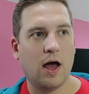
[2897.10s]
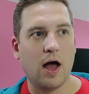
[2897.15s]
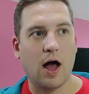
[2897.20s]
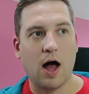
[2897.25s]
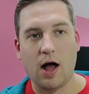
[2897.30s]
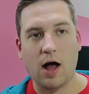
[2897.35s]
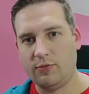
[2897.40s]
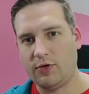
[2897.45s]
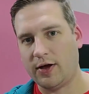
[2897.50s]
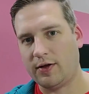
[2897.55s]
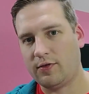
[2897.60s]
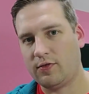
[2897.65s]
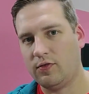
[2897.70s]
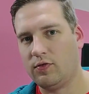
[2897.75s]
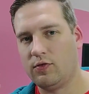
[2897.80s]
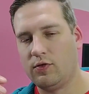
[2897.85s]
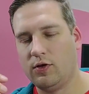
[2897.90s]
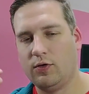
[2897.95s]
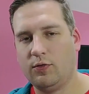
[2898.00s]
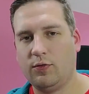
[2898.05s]
objects
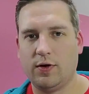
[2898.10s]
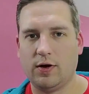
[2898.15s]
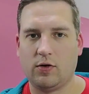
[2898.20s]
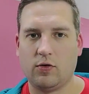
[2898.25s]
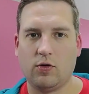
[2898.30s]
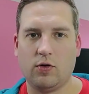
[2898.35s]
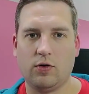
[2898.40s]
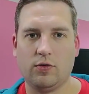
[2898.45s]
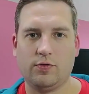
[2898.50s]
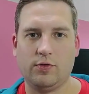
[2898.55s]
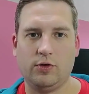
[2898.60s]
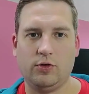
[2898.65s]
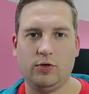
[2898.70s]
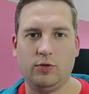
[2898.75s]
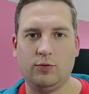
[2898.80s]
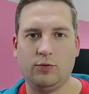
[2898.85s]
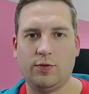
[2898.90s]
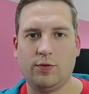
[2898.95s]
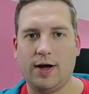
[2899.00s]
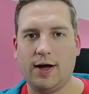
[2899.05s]
and stuff across the
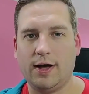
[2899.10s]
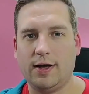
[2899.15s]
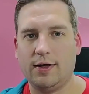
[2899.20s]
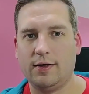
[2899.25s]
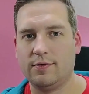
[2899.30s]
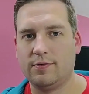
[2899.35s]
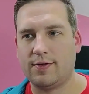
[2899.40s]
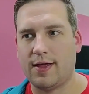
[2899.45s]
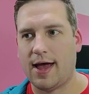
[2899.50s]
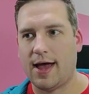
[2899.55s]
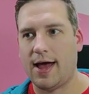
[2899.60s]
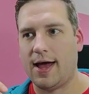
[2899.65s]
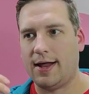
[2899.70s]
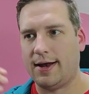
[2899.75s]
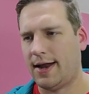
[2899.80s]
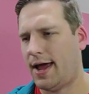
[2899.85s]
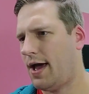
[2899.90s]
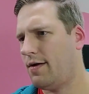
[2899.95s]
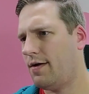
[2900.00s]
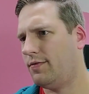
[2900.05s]
2 files
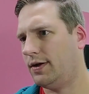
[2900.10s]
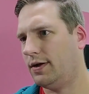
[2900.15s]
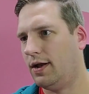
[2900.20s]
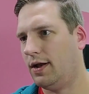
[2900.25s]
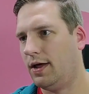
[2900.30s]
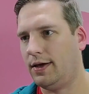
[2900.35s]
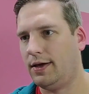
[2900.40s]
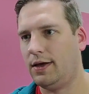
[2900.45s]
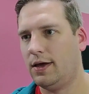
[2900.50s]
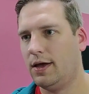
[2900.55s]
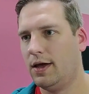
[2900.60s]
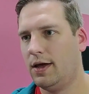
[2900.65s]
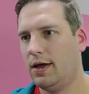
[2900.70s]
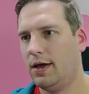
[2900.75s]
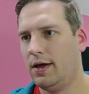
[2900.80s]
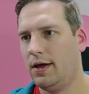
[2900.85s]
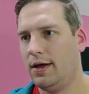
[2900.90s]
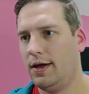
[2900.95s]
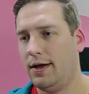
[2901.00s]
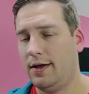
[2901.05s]
and having like
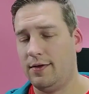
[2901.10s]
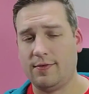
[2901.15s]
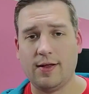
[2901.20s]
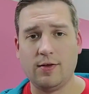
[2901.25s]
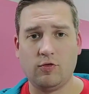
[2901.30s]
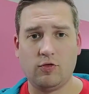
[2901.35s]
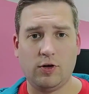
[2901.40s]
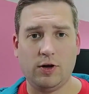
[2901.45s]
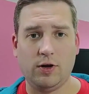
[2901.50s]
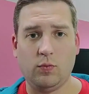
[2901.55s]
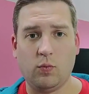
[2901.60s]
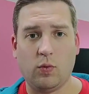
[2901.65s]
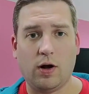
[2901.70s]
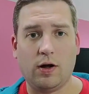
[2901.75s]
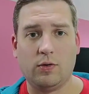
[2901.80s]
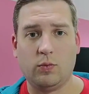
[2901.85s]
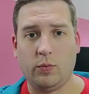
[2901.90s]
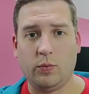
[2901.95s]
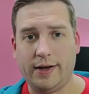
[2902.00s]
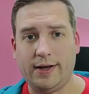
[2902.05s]
essentially
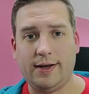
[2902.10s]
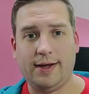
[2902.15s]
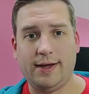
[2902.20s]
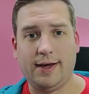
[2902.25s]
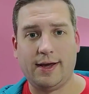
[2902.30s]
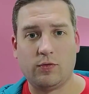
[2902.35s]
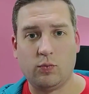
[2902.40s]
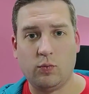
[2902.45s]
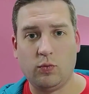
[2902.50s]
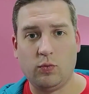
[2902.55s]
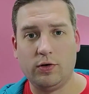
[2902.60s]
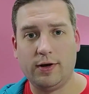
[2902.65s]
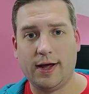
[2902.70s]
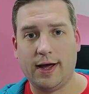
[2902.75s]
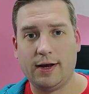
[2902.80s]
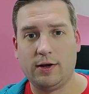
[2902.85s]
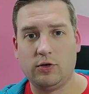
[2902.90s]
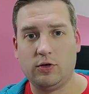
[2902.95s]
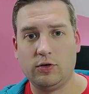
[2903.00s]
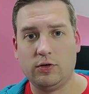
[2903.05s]
what
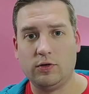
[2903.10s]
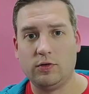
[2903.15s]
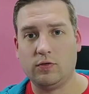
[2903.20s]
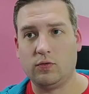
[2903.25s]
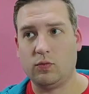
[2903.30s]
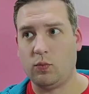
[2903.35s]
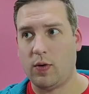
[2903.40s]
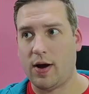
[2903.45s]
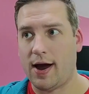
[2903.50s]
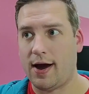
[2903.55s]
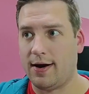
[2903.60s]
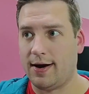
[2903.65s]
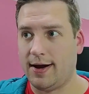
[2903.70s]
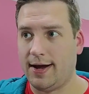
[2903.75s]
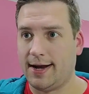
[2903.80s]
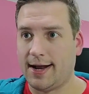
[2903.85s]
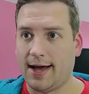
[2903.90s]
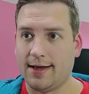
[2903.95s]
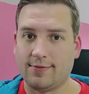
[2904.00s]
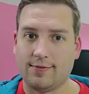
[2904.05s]
Winds1edit does, where
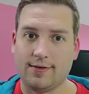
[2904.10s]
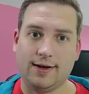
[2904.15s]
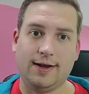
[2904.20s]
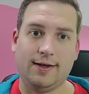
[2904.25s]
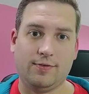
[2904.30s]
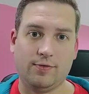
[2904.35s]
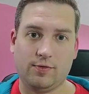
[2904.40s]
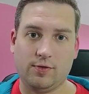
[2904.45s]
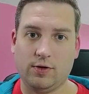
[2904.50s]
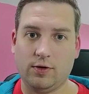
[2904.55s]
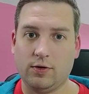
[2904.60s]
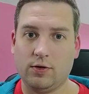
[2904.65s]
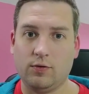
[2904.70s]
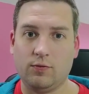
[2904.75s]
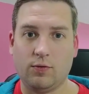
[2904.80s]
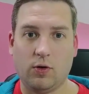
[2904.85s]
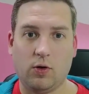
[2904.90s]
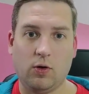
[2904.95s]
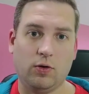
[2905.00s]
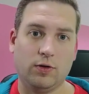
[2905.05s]
it has a list
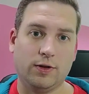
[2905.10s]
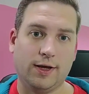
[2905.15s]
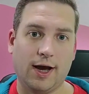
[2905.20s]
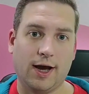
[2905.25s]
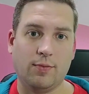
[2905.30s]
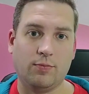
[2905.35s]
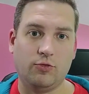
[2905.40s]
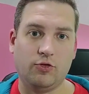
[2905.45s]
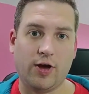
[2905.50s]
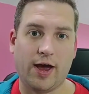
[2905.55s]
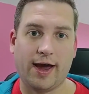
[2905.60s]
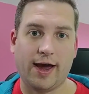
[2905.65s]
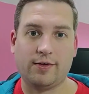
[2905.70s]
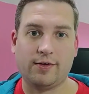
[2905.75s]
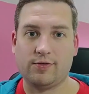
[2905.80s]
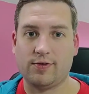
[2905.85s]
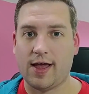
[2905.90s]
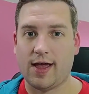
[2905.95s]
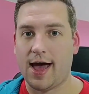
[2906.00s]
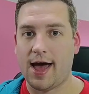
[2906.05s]
of all the
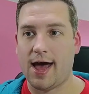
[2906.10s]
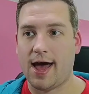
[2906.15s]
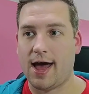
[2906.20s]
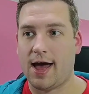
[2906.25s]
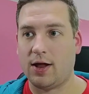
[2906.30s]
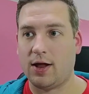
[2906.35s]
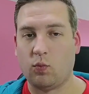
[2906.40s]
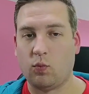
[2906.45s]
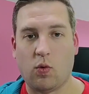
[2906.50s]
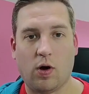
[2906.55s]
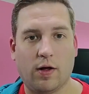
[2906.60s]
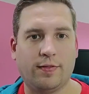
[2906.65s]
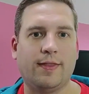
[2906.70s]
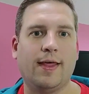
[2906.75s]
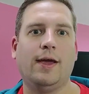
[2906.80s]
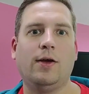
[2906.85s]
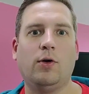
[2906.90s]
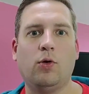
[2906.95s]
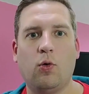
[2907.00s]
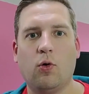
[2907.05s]
objects and what
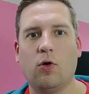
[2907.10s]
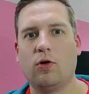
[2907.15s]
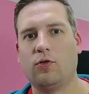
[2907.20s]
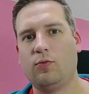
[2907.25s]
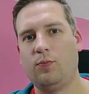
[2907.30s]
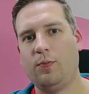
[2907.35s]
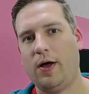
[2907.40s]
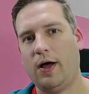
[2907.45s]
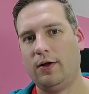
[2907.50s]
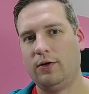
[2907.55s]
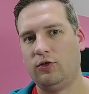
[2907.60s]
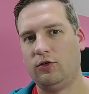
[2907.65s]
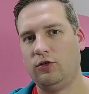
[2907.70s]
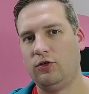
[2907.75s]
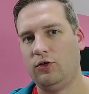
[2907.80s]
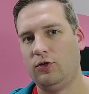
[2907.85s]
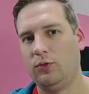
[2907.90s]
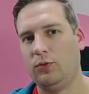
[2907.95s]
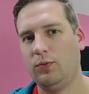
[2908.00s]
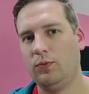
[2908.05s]
they correspond
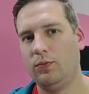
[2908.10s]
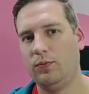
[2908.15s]
to.